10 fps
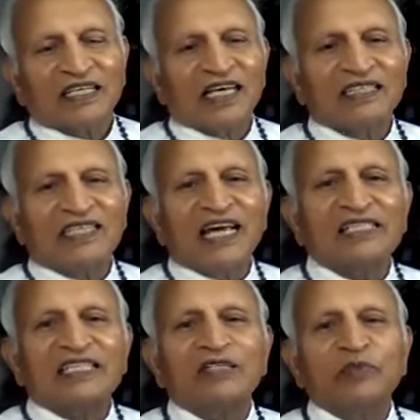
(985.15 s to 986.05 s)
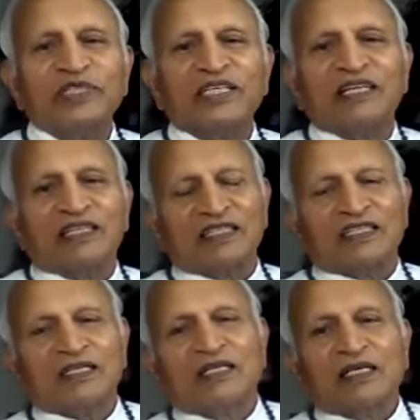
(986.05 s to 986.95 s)
And that can be done.
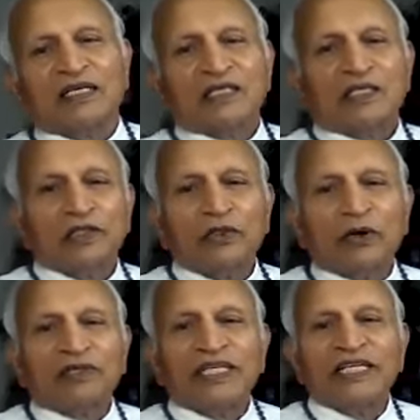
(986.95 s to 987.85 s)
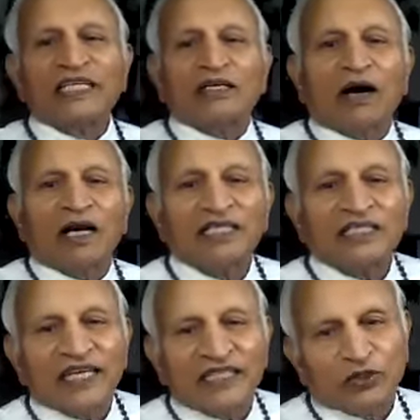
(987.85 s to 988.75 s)
You don't need
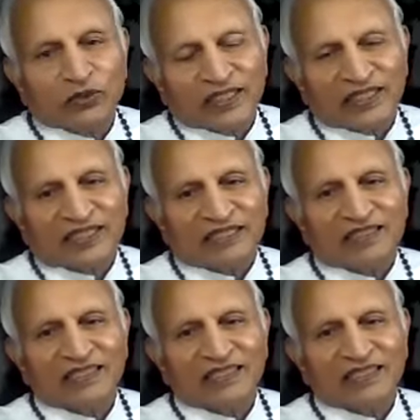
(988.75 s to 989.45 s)
college education.